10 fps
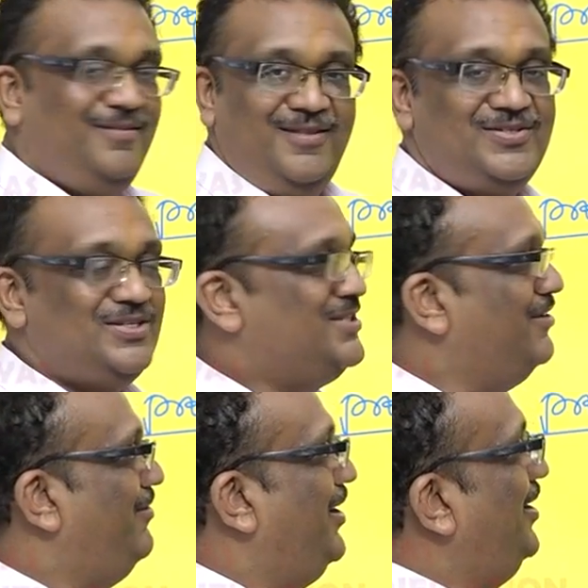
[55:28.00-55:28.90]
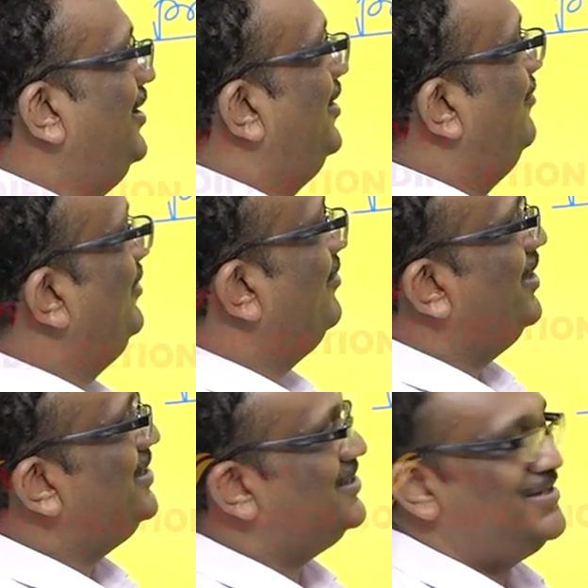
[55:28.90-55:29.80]
this is the way we
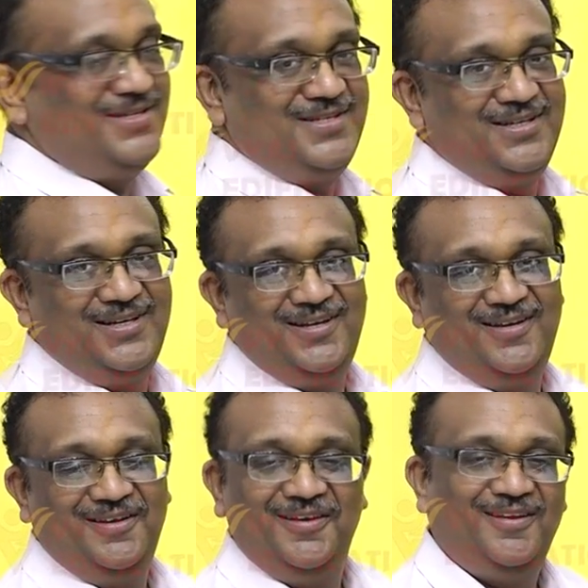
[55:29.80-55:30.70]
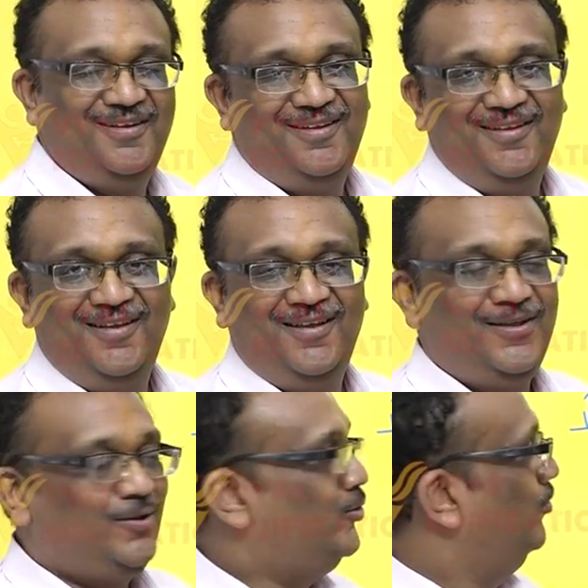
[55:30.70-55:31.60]
write it.
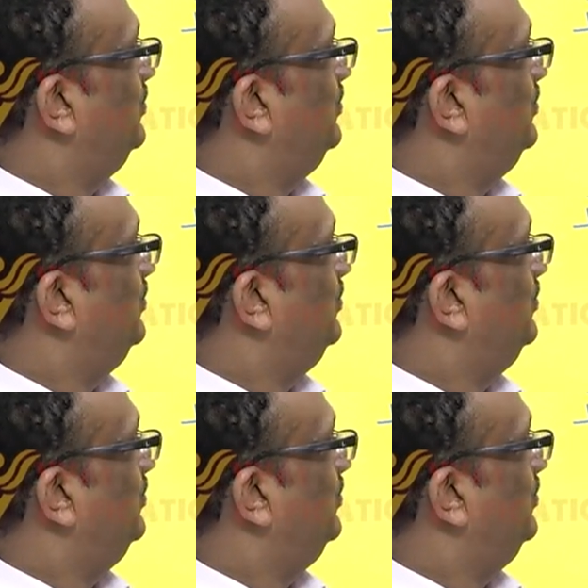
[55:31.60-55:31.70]
So